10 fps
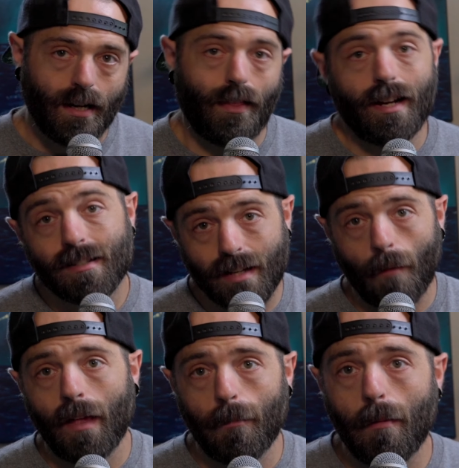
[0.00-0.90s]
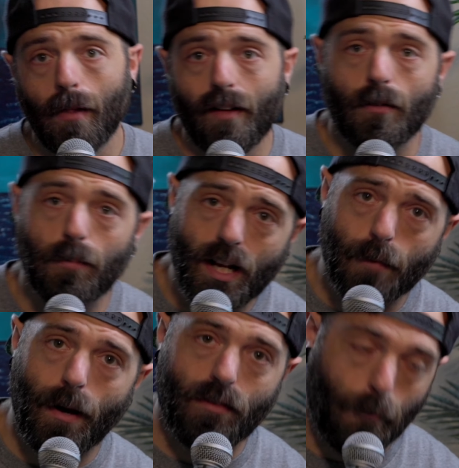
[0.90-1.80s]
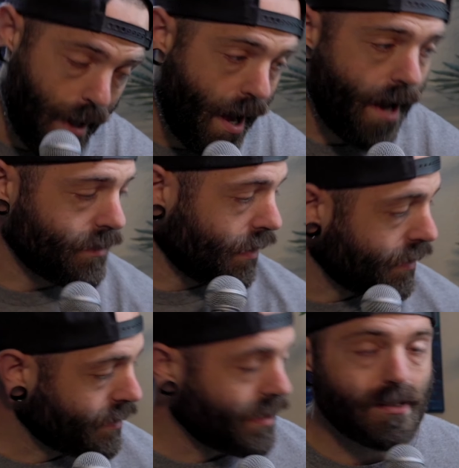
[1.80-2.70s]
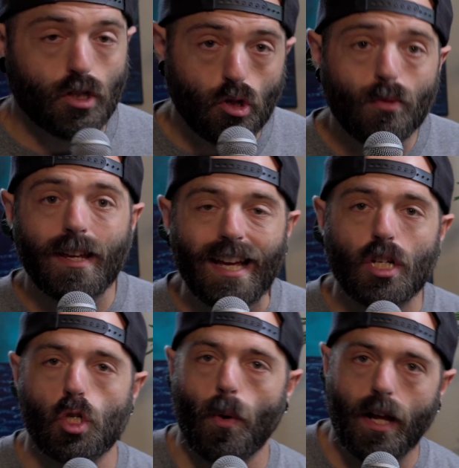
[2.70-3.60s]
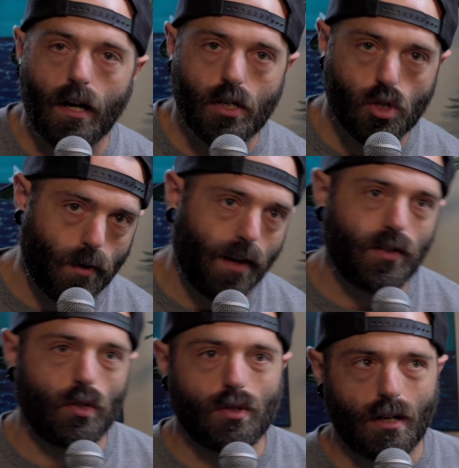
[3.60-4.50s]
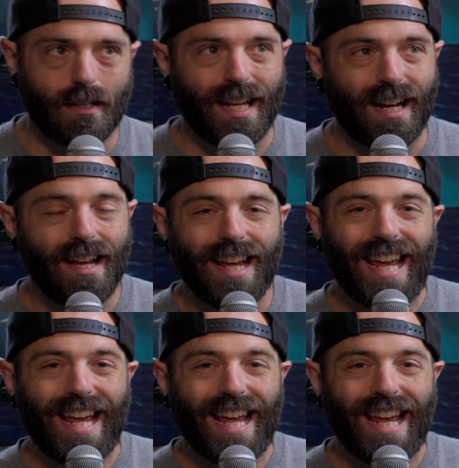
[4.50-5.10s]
Now, that is something that people have complained about in the past, that these things do get Joy-Con drift, and you start to get